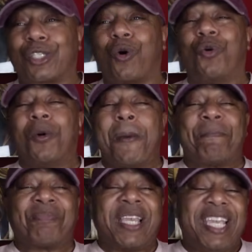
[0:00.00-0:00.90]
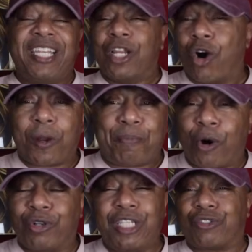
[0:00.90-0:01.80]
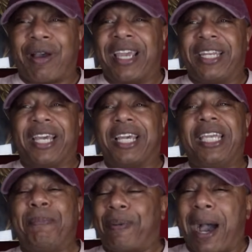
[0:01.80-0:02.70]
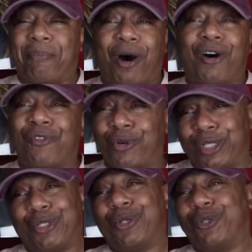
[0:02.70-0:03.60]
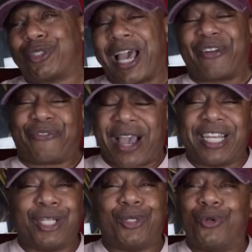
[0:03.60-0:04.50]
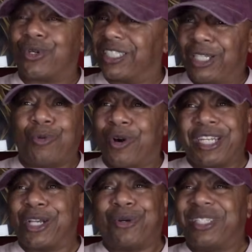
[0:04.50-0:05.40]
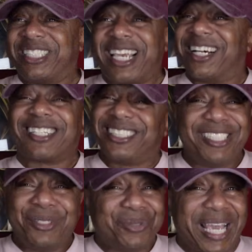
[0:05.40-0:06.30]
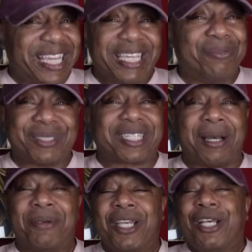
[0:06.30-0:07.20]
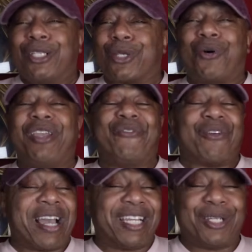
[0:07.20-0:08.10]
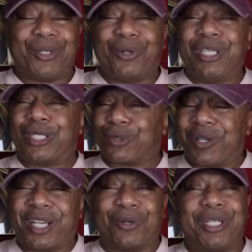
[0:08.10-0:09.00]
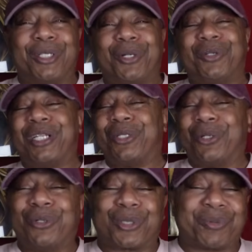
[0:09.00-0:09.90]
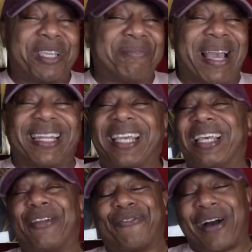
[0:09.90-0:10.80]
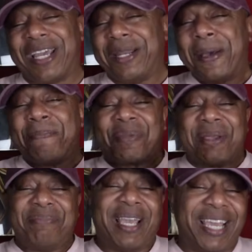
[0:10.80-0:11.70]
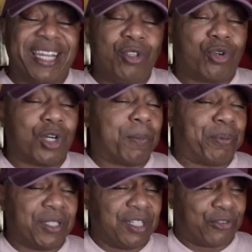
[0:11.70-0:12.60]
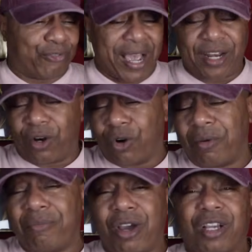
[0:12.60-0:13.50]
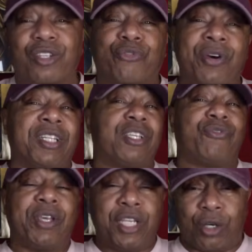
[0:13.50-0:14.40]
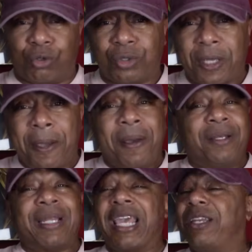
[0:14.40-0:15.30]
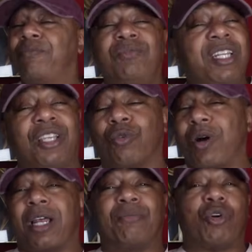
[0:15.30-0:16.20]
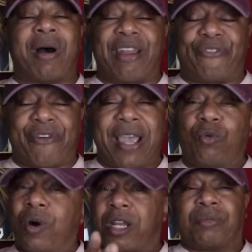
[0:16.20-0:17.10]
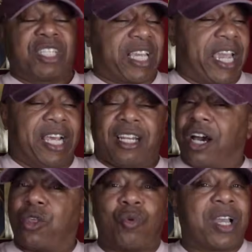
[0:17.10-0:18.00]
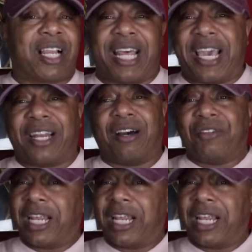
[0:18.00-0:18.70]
So he know the police right there. He pop off on the dude, try to fight the dude, cause he wanted to go to jail cause he knew that heat was coming. So he fight the dude, he swing on the dude, the dude swing back, they get to fight. Man, you could have put this fight on America's funniest videos. They neither one of them know how to fight. One of them scared, the other one glad of it.